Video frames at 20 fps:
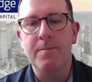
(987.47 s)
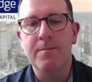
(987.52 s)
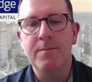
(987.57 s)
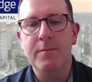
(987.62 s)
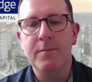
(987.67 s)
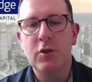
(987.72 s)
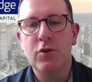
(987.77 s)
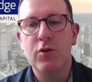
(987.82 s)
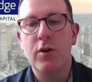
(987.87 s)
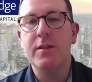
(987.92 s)

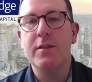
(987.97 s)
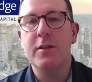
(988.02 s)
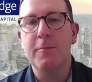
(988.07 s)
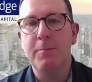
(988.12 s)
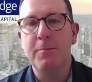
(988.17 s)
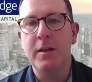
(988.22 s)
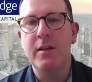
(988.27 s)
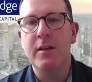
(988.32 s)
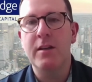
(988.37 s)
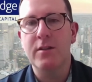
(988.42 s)
trusted
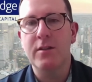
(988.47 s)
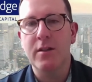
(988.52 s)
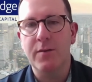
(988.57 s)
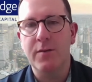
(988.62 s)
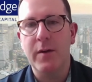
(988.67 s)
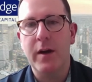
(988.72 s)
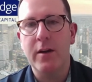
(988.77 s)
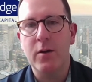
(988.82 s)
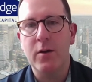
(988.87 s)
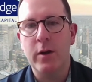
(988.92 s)
opinions on
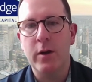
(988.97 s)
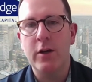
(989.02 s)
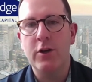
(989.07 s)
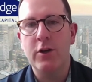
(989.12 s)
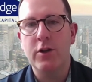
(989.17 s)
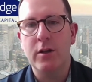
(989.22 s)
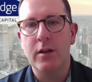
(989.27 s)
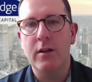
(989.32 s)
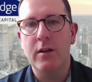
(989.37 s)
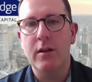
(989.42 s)

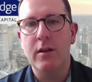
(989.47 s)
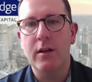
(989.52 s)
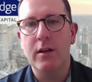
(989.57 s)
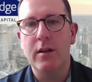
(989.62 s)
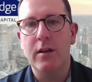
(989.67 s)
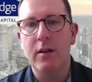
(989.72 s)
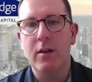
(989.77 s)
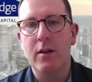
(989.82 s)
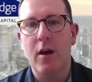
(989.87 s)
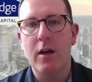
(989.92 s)
valuation in
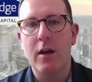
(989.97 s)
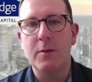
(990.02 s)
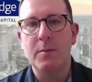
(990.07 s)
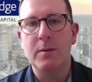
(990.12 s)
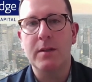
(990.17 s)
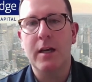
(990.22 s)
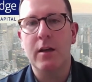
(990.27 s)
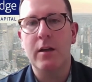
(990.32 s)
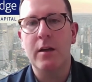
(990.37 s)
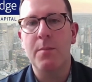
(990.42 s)
the
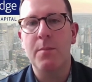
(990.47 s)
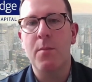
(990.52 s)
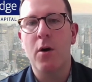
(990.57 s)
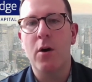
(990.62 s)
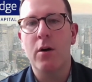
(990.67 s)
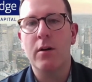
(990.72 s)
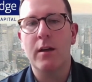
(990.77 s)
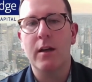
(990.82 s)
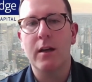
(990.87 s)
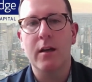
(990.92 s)
hospitality
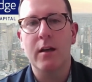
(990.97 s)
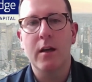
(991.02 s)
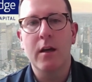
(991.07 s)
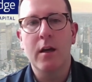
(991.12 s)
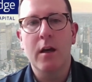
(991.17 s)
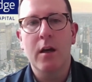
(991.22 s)
market,